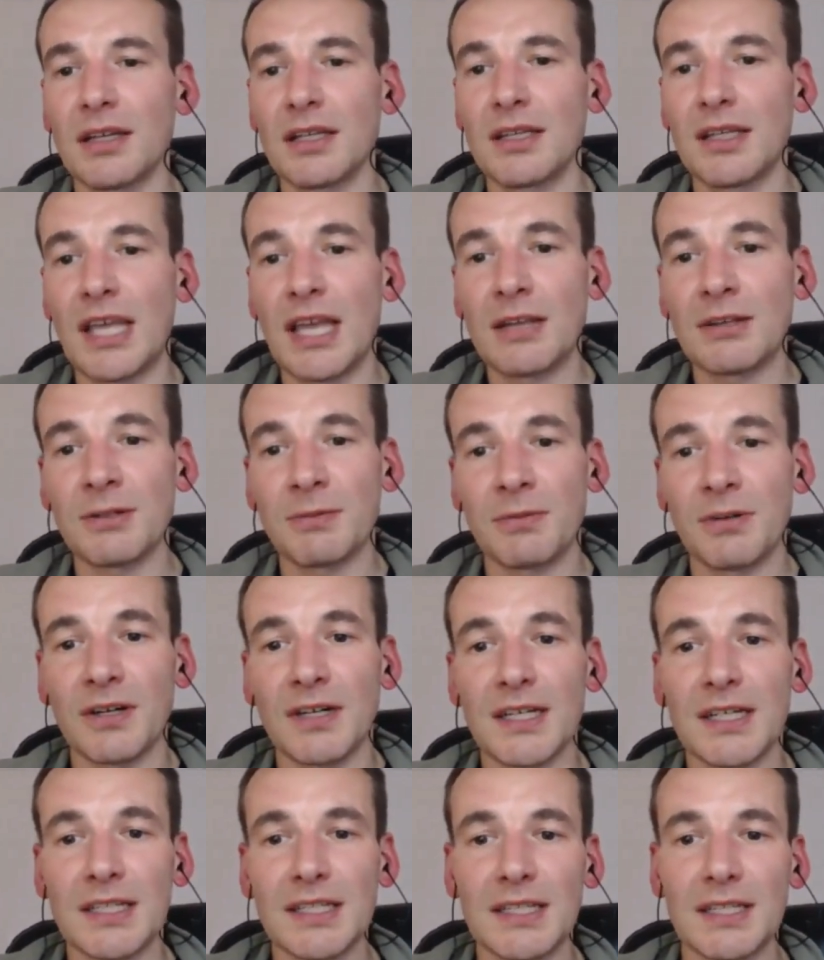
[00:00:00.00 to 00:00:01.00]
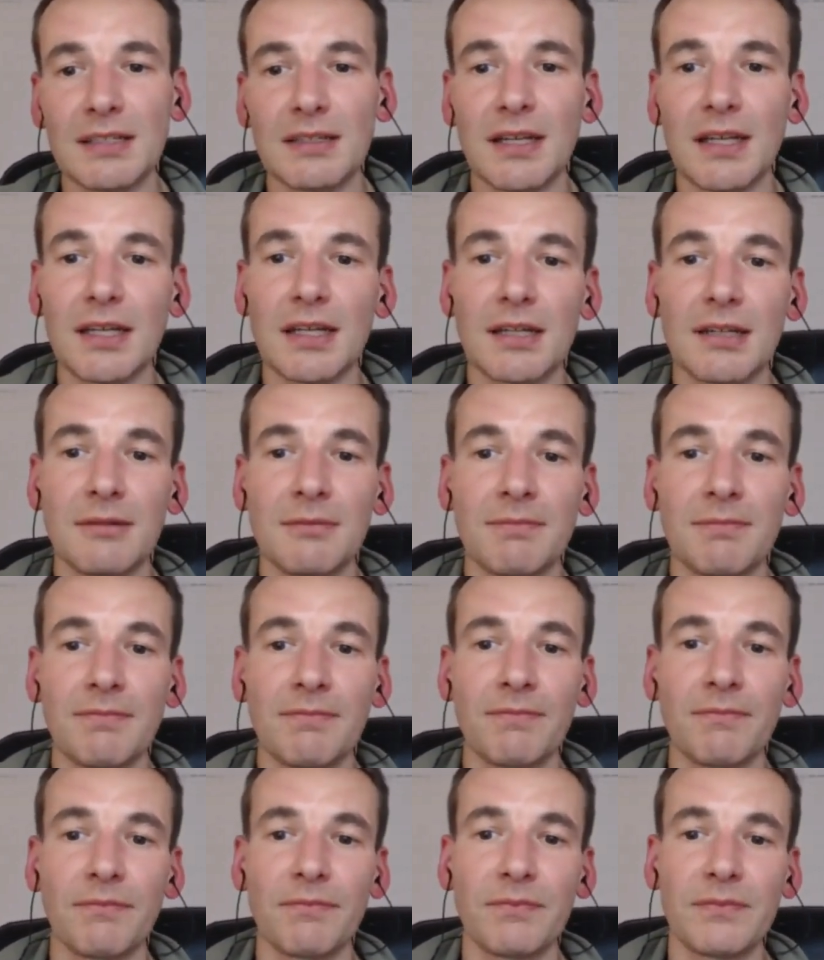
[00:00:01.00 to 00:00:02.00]
in the enterprise.
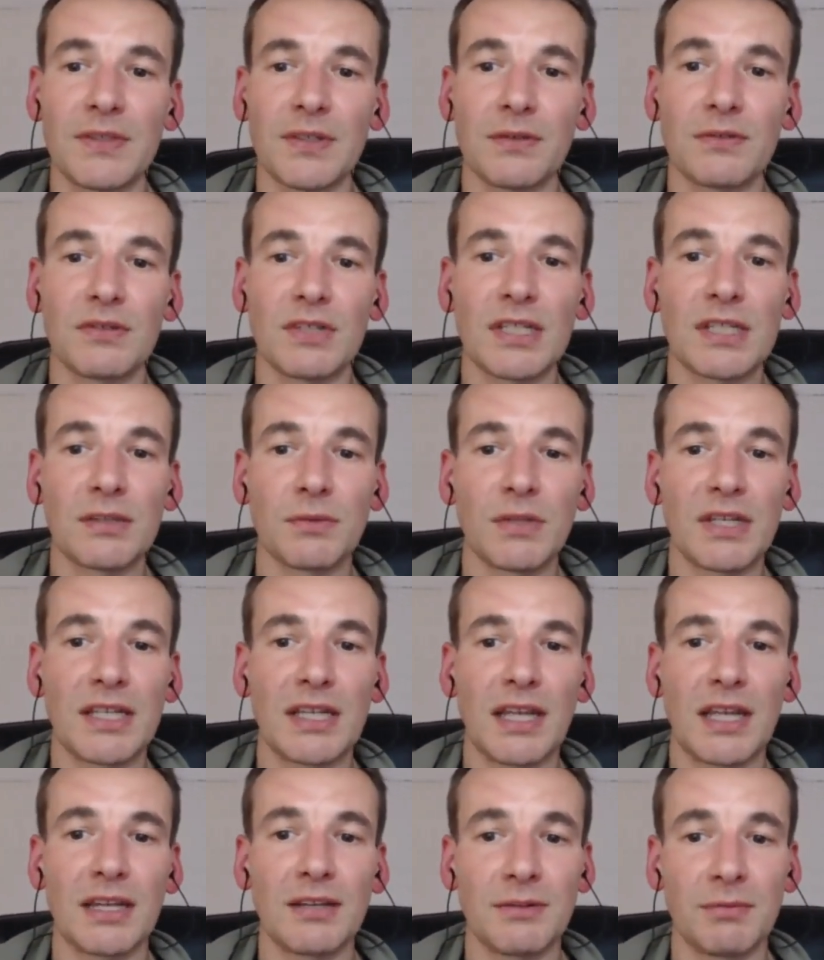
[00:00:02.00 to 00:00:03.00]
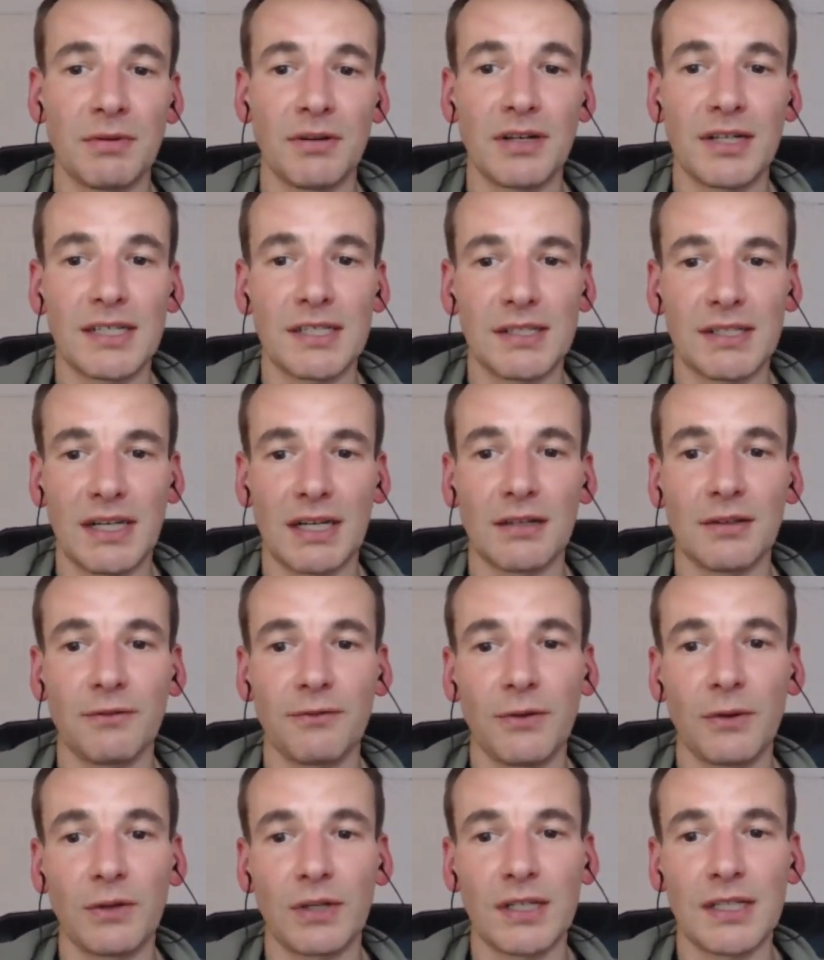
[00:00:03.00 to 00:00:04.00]
Um, so G Suite enterprise kind
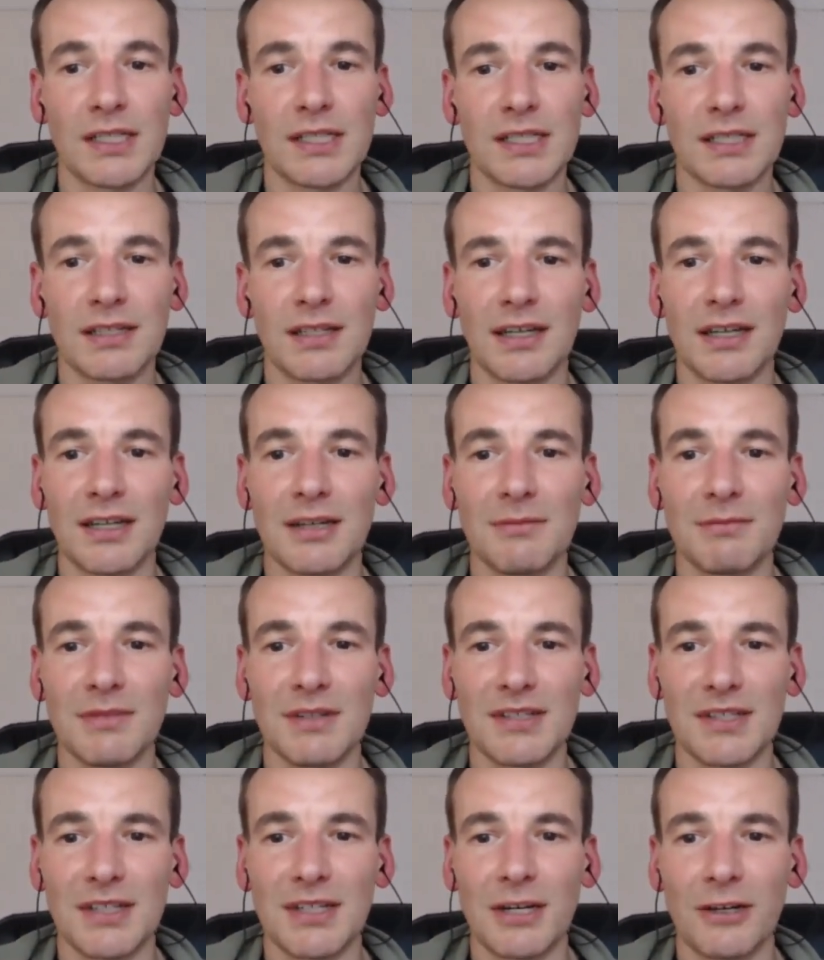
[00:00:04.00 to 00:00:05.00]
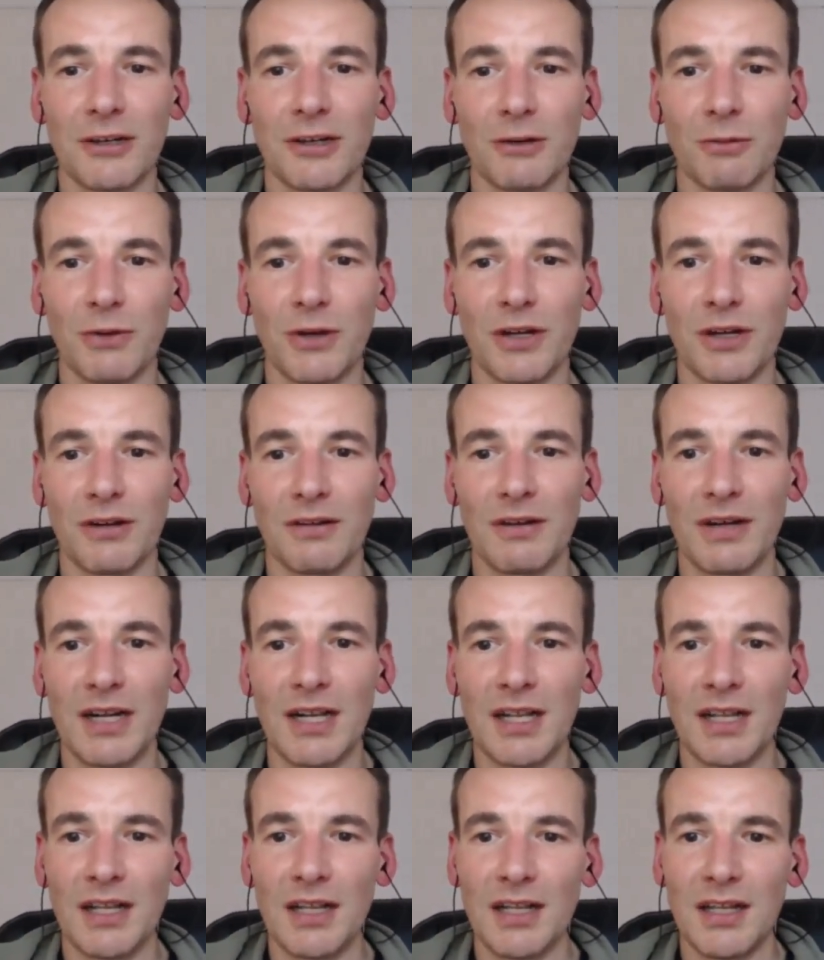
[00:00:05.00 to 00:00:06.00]
of focus. Um, it's an area where
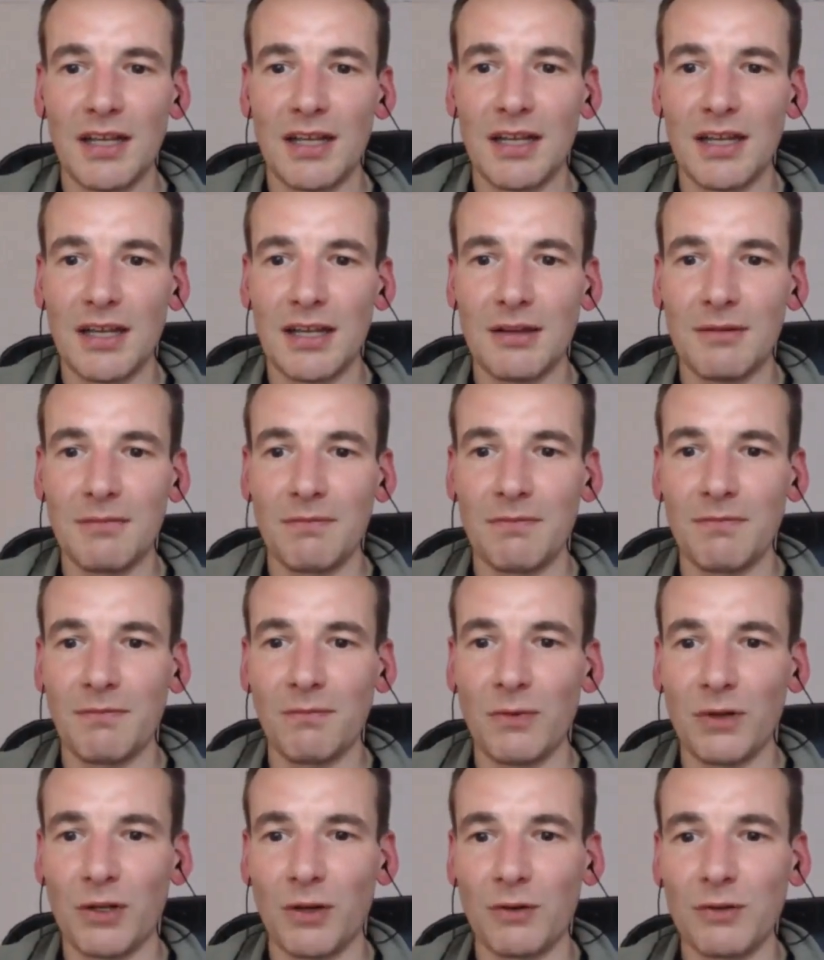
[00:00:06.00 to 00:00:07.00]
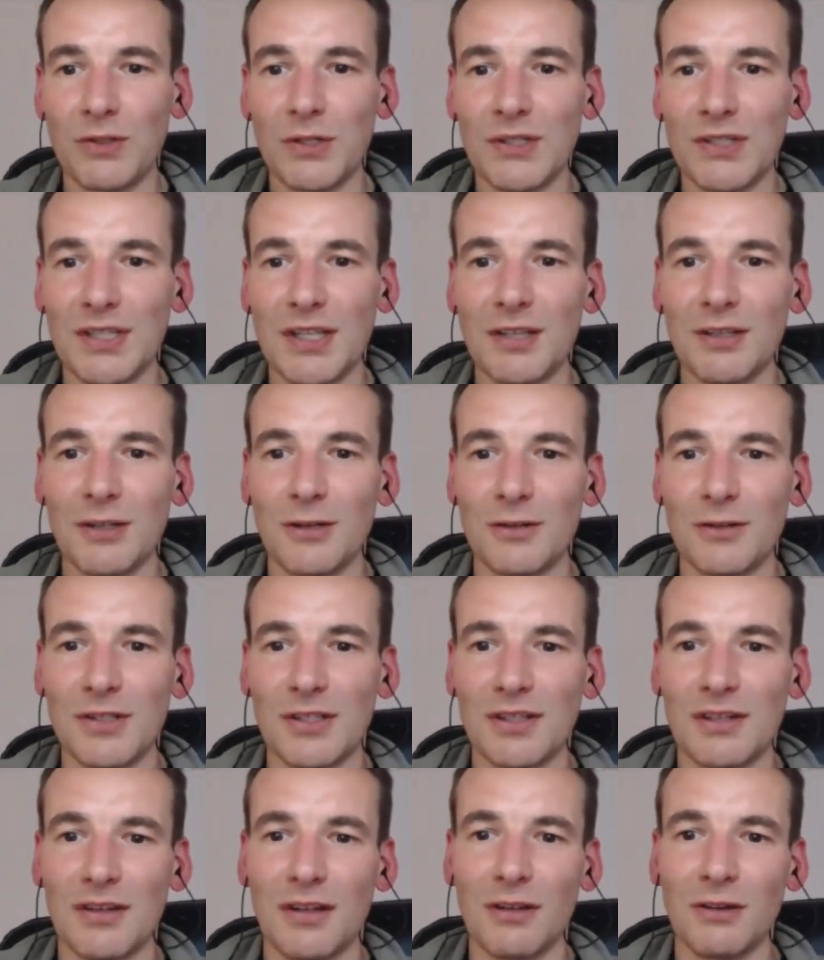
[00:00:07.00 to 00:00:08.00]
um, we're conscious that there's
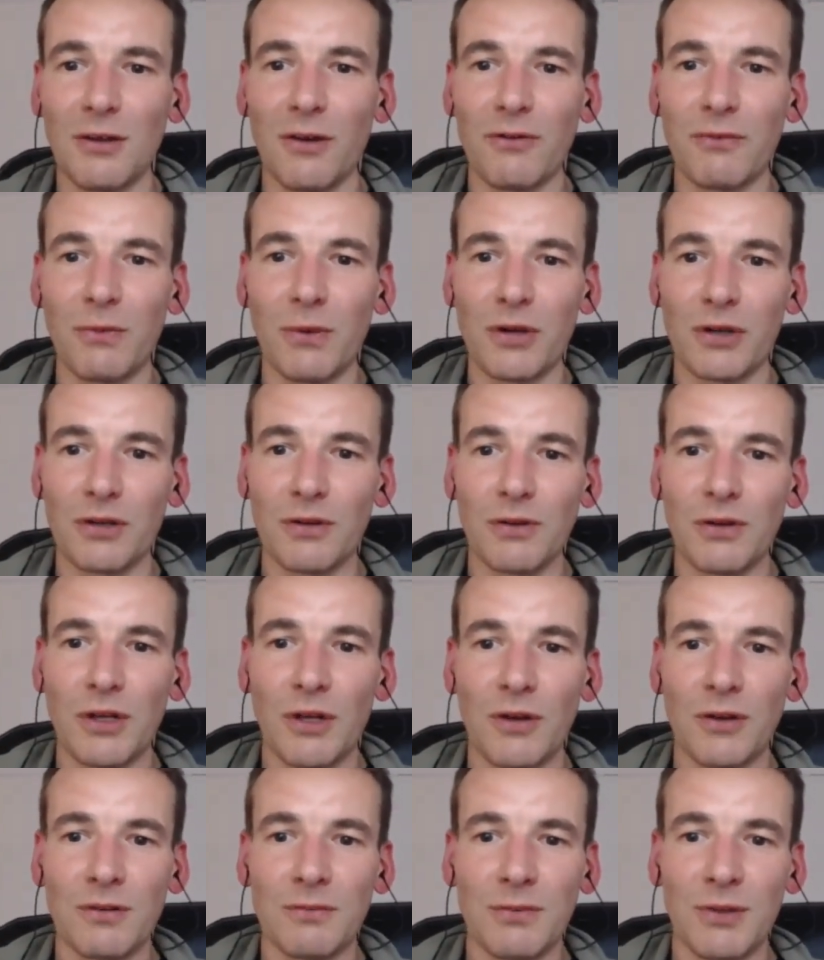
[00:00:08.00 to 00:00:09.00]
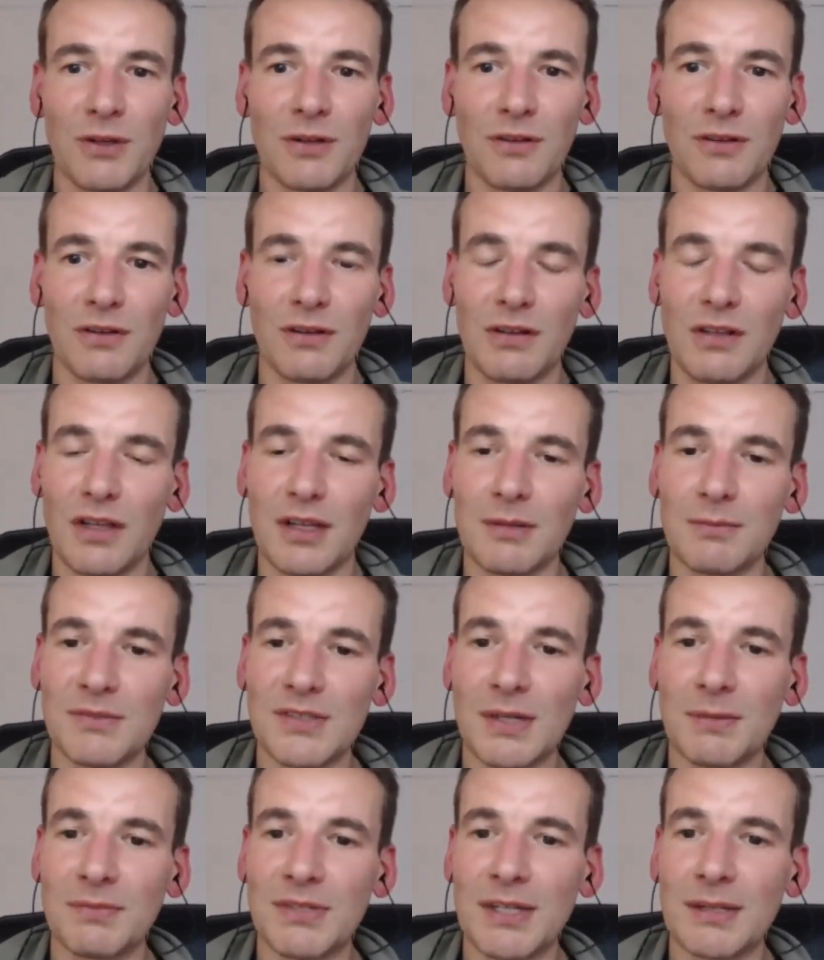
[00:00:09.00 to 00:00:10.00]
a lot of work going on, but um,
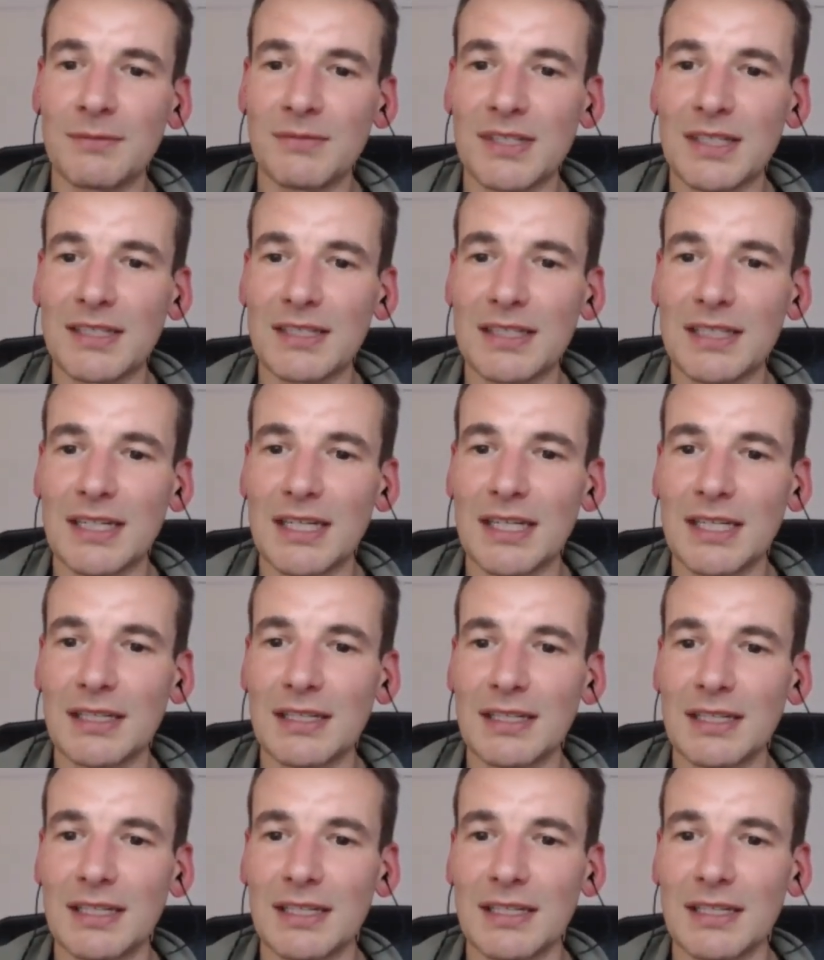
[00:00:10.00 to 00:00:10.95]
sometimes it's it,